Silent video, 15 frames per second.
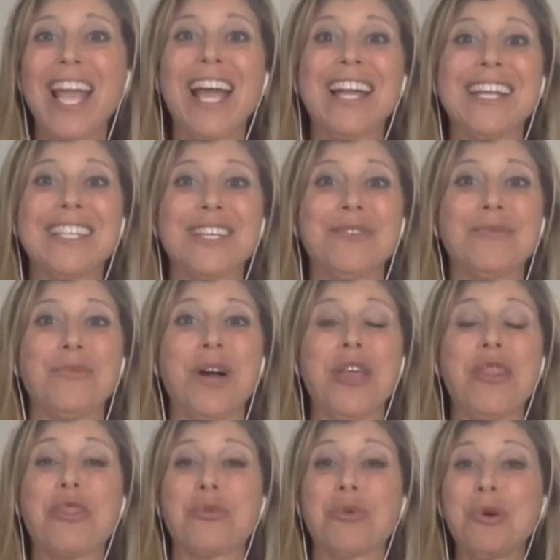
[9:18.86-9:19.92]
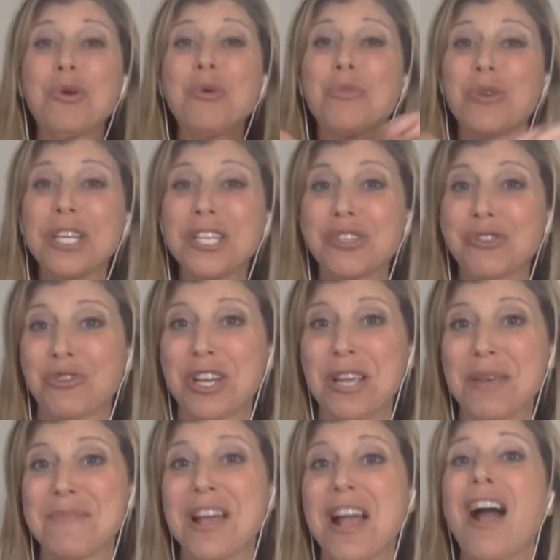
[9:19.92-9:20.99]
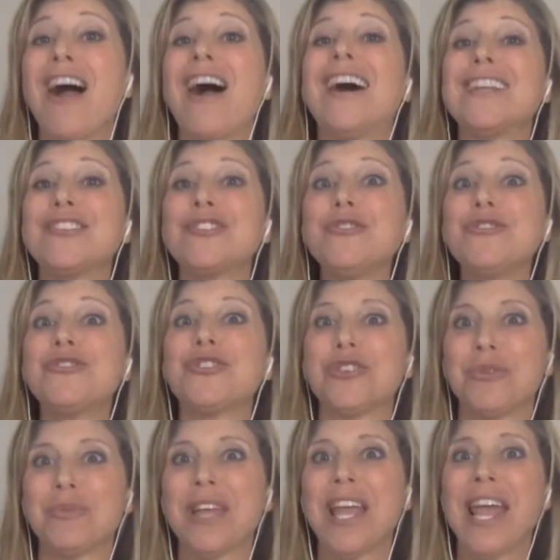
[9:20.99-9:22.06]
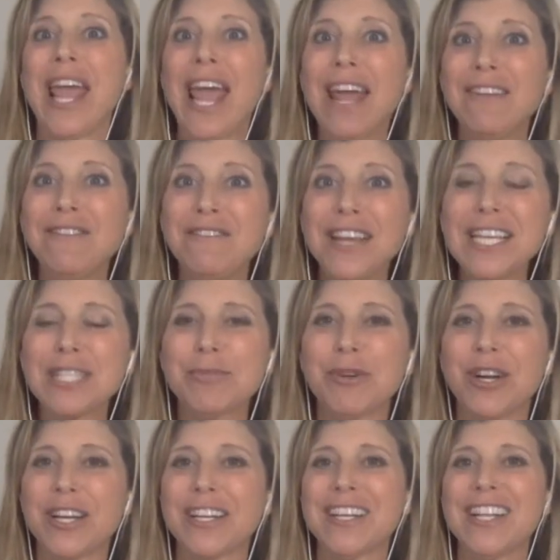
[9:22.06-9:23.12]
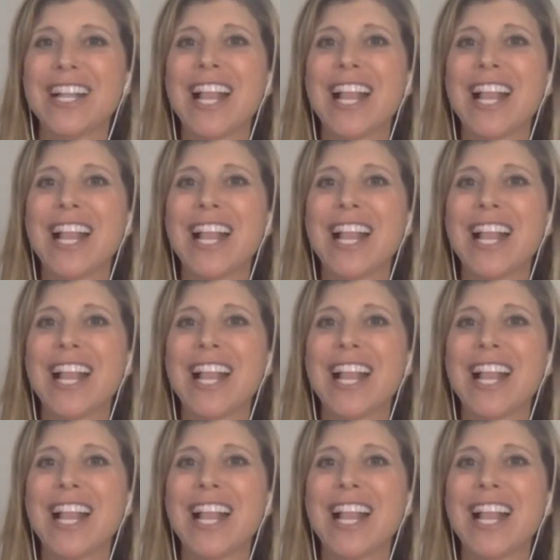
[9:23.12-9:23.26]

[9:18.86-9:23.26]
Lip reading: and I did one through Restream on YouTube and Facebook.